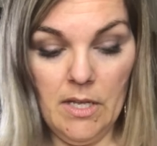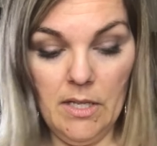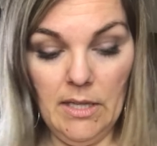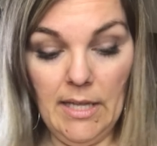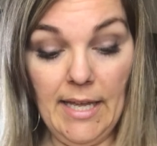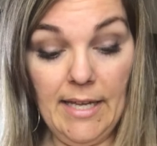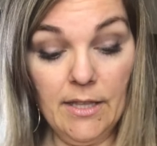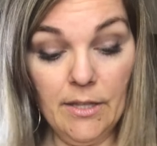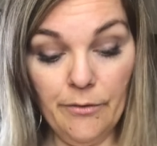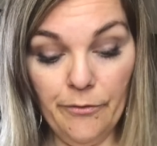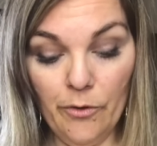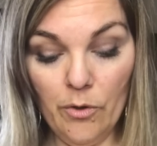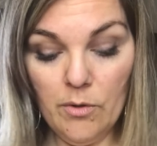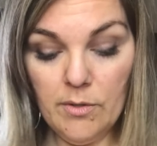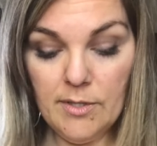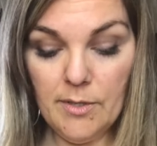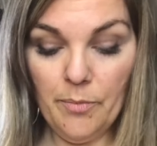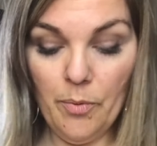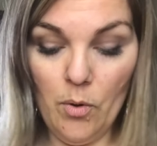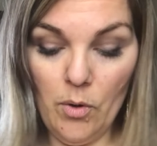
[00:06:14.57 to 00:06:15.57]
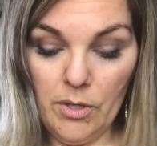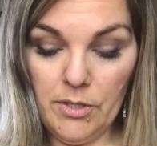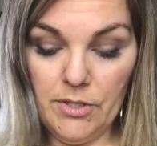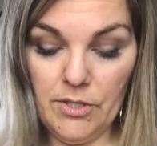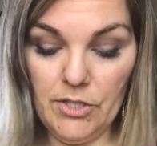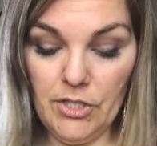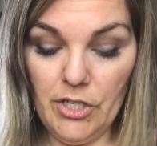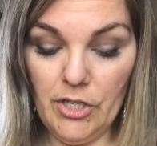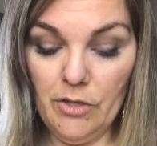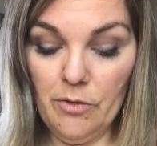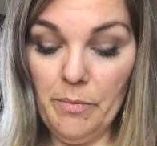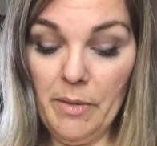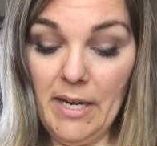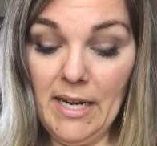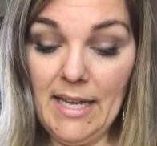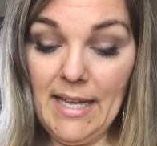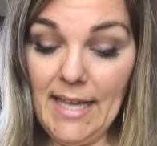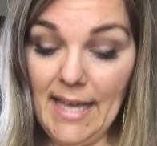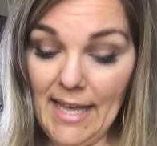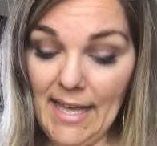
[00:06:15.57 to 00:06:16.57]
like the full supports do, but
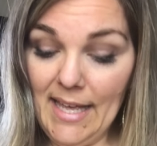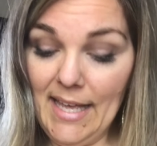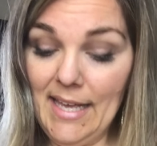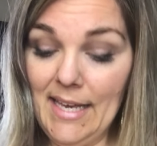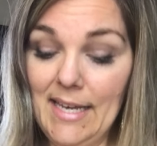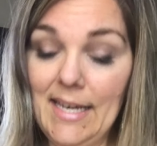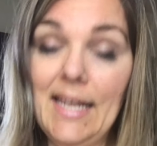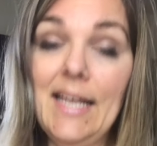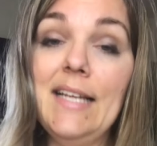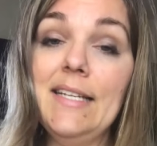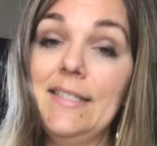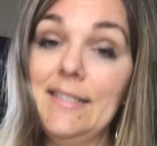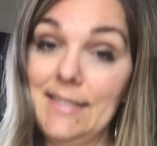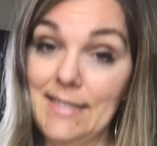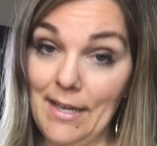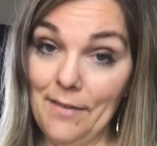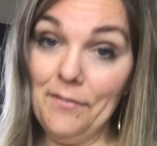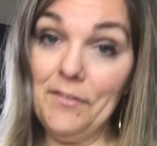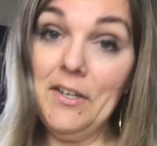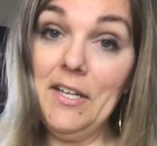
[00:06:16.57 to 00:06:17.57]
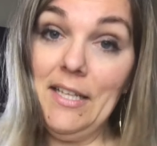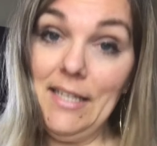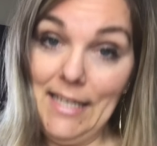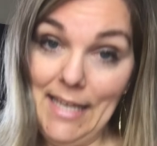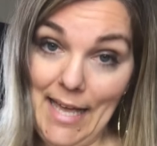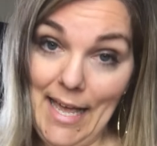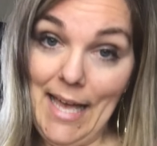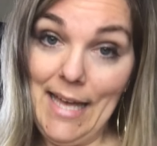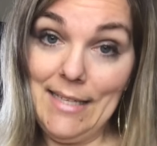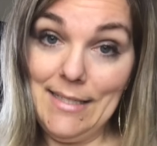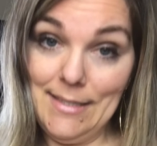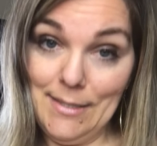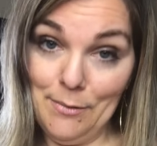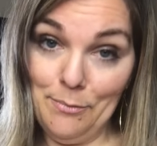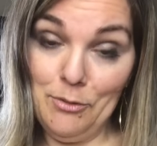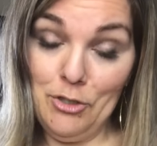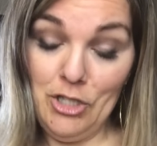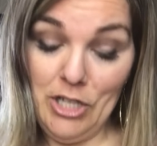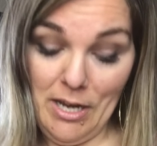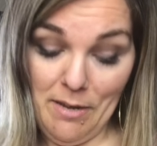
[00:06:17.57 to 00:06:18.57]
again, it definitely adds
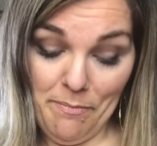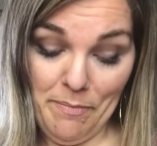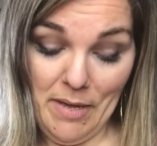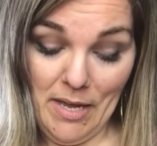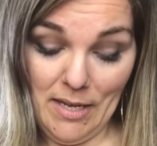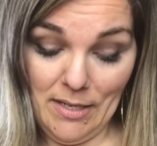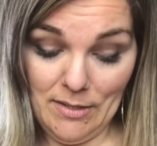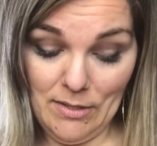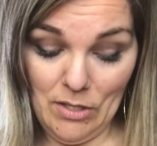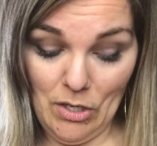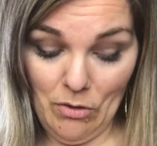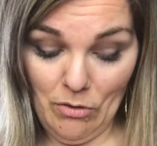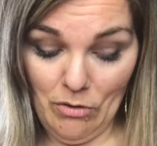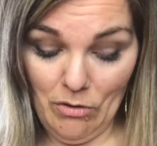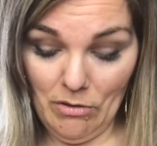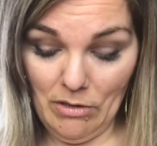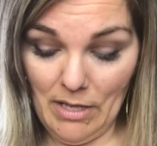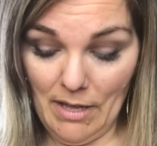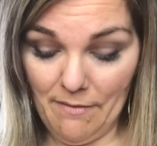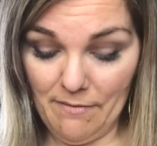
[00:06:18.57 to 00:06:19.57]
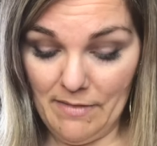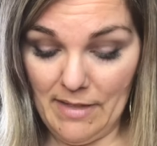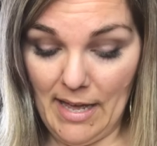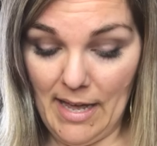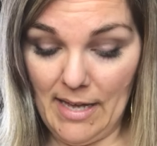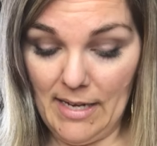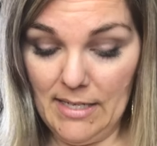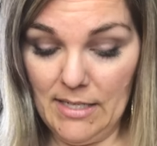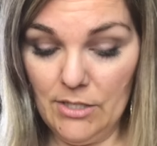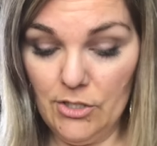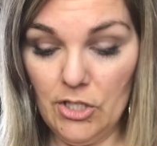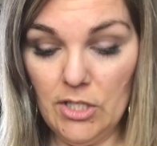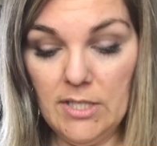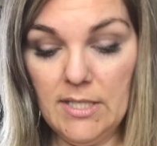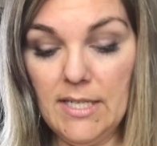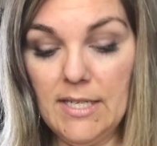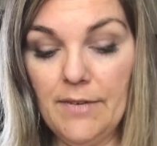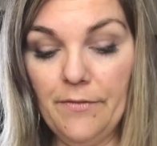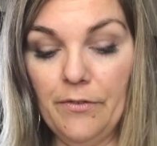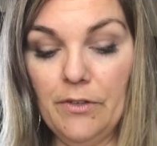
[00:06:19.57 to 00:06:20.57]
some shaping, so you'll love that. It's
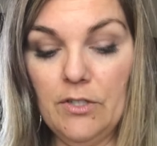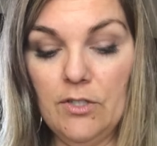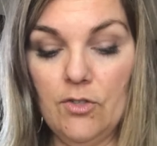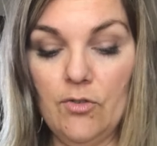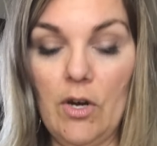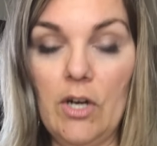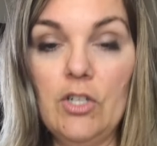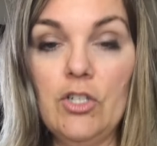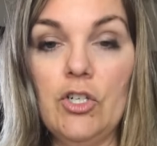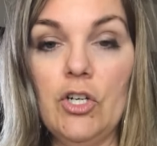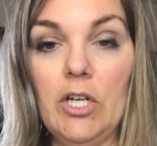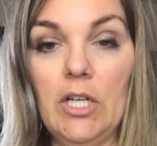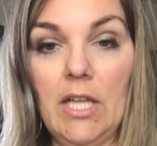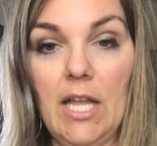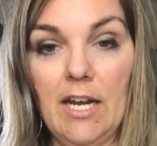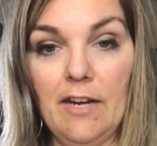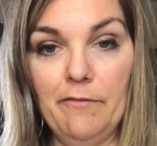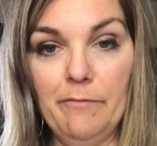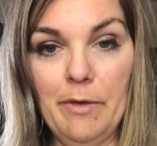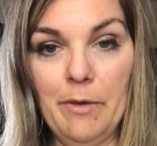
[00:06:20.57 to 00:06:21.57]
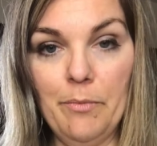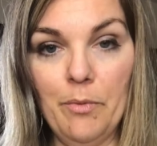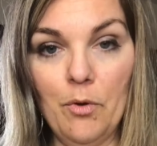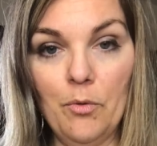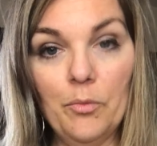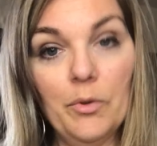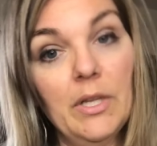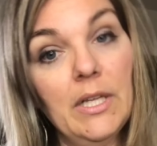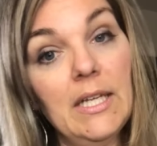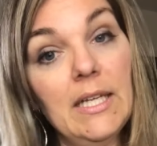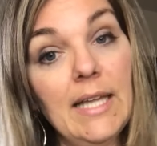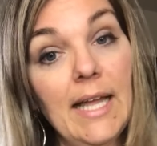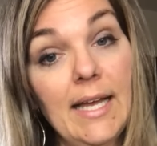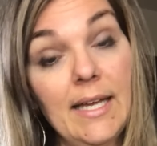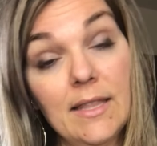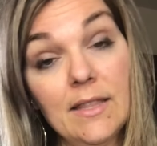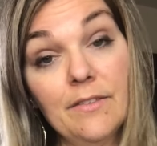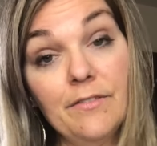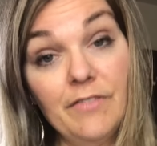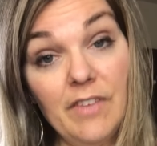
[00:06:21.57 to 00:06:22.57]
just a different structure. A lot of people really
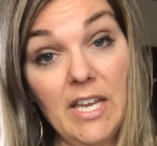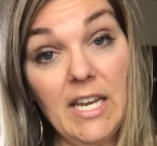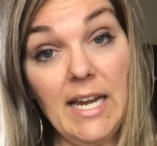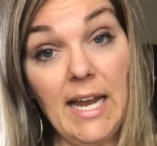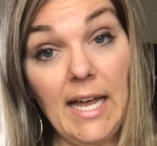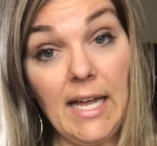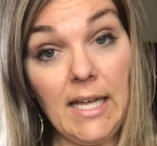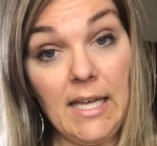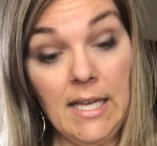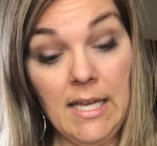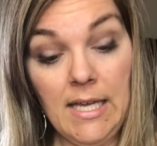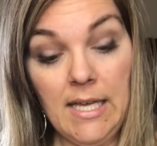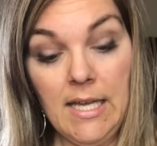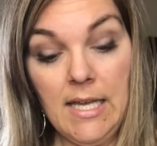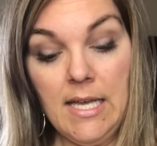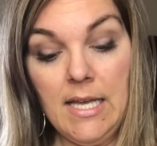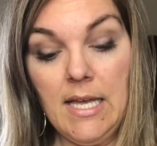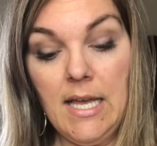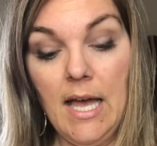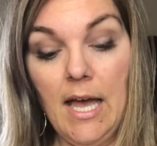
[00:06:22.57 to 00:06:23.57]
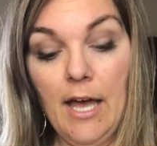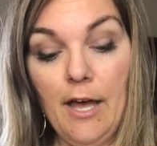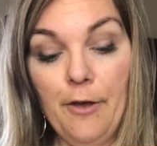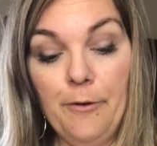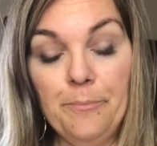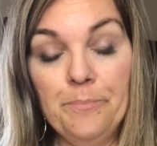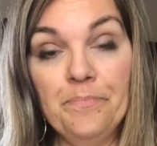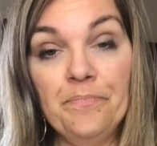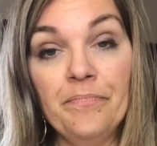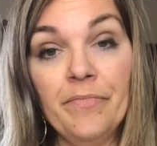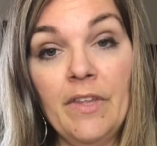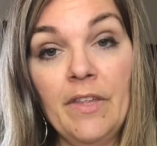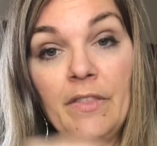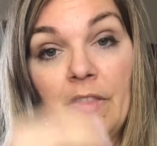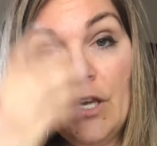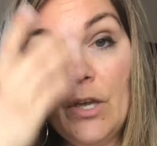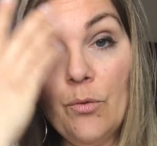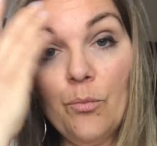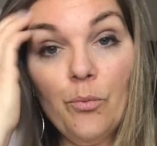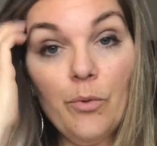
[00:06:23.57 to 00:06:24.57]
like the V-neck.
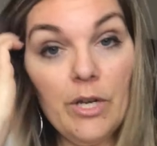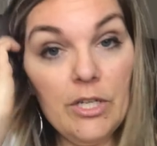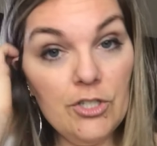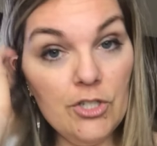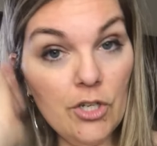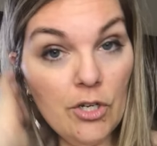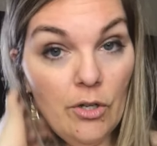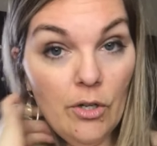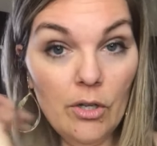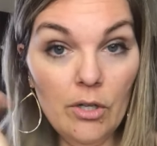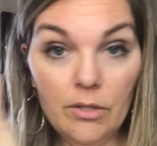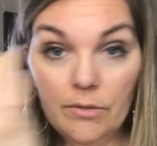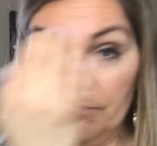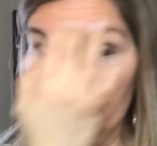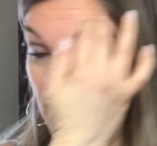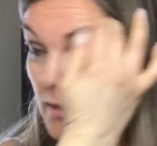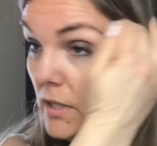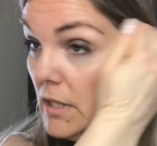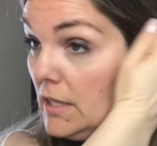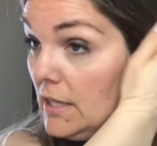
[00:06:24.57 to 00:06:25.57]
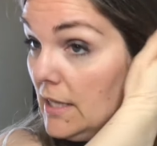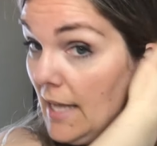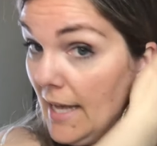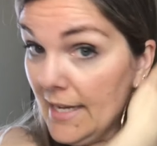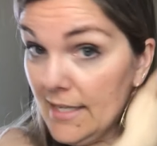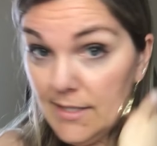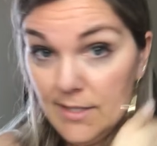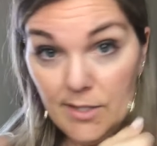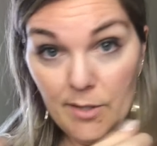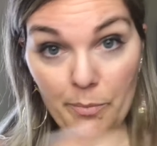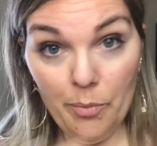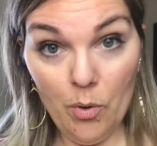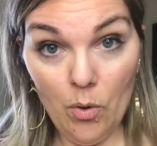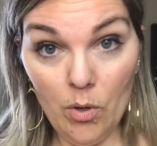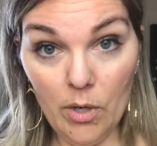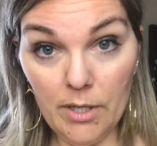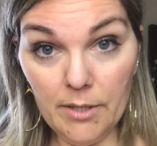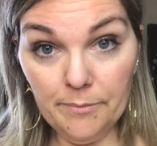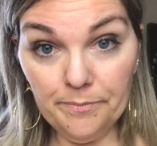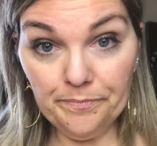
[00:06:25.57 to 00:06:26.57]
The original light
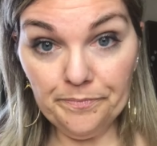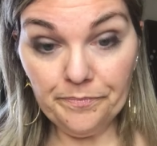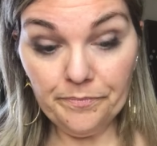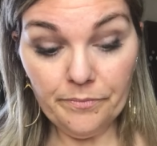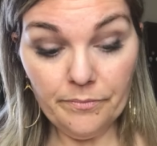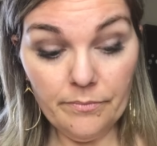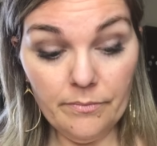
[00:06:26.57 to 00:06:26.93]
support